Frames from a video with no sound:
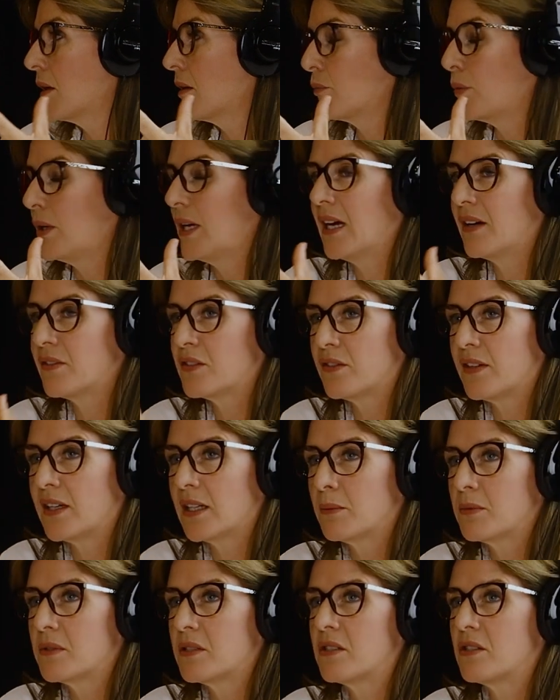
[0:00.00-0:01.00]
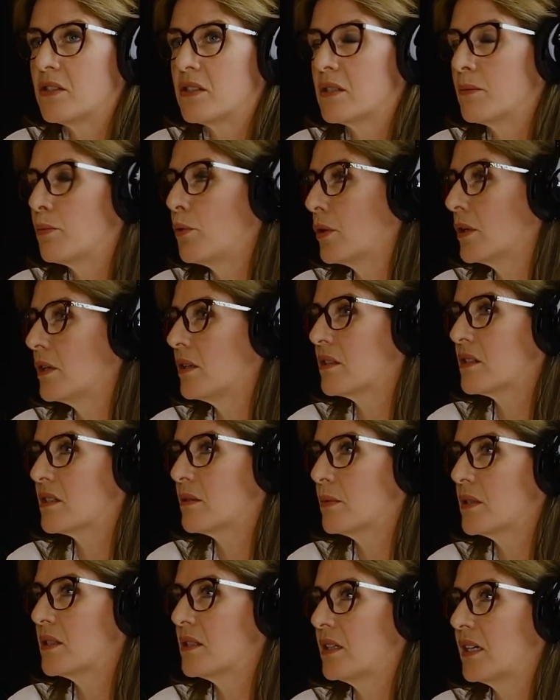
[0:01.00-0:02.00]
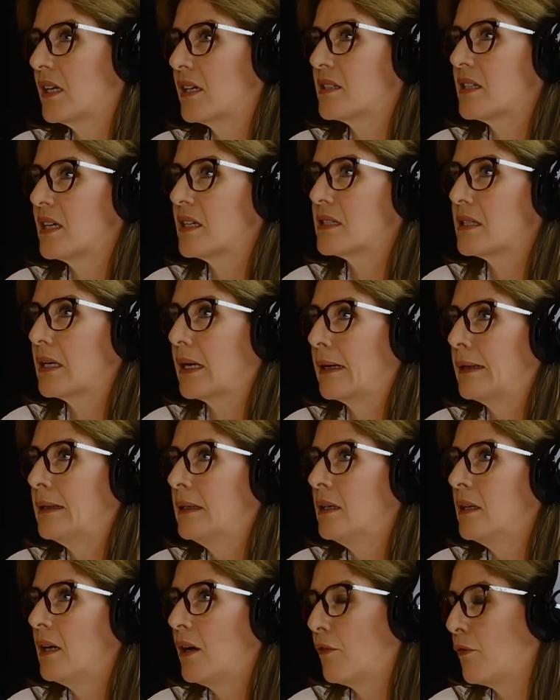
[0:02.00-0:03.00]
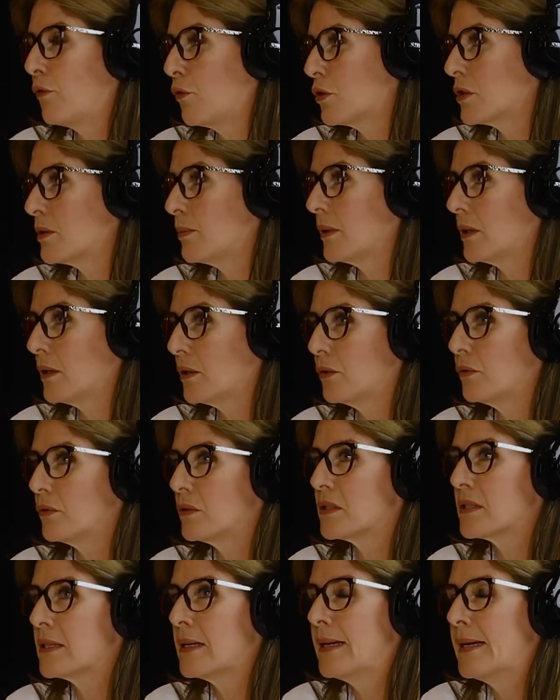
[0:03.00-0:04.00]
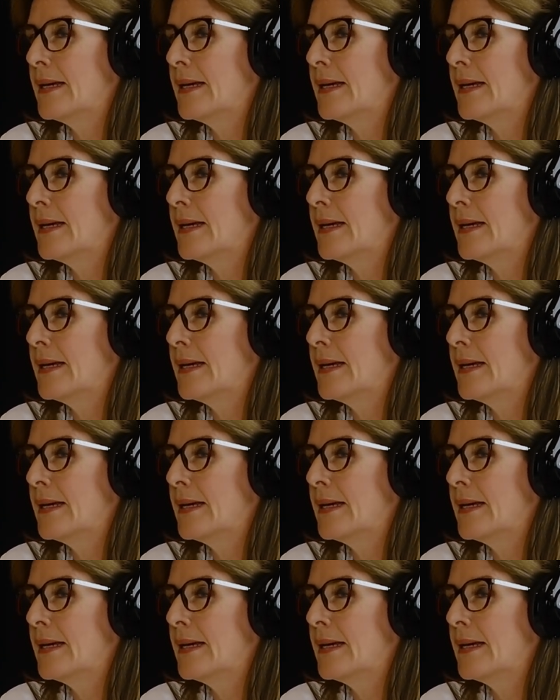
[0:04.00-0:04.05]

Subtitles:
we have developed to support customers in accessing affordable loans.